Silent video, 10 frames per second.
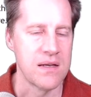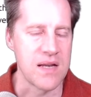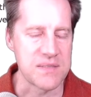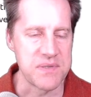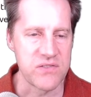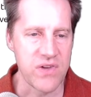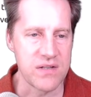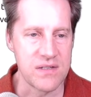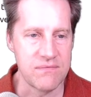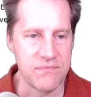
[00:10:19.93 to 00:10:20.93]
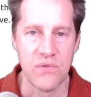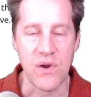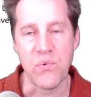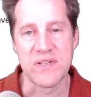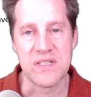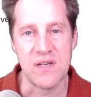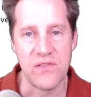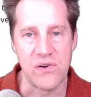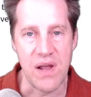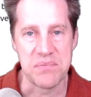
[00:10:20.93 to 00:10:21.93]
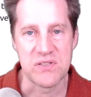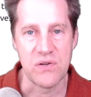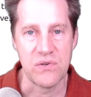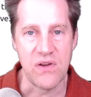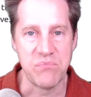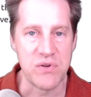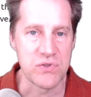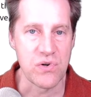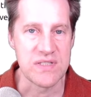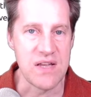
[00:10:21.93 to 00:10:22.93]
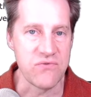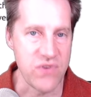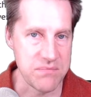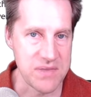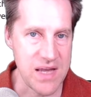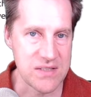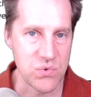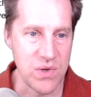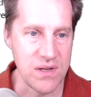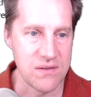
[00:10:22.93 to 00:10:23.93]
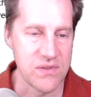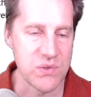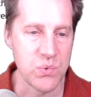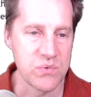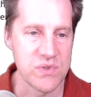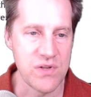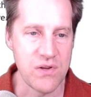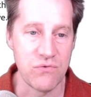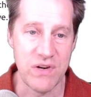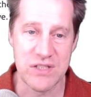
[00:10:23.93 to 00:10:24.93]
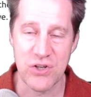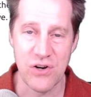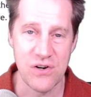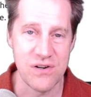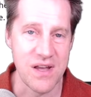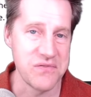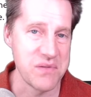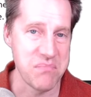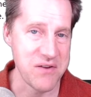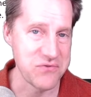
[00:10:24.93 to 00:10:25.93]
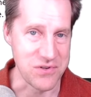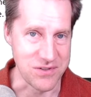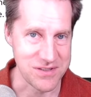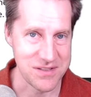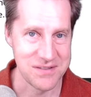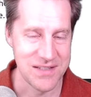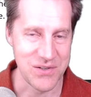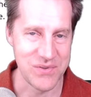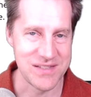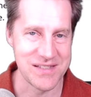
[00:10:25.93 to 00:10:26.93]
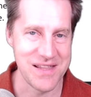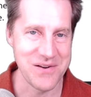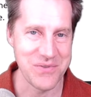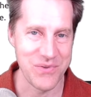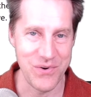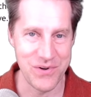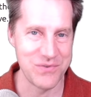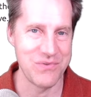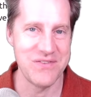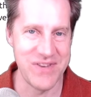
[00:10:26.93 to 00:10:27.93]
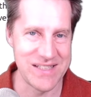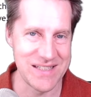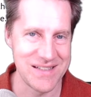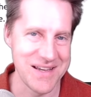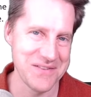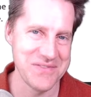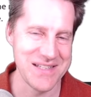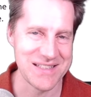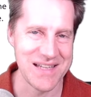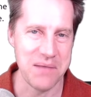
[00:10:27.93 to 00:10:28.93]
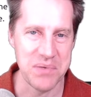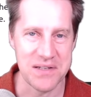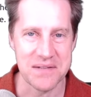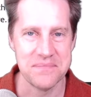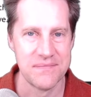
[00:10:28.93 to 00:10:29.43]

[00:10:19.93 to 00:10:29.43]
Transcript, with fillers: Next piece of content, there was another episode of Postgres FM last week. This one was on return of the buffers. So this is their third revisit of this topic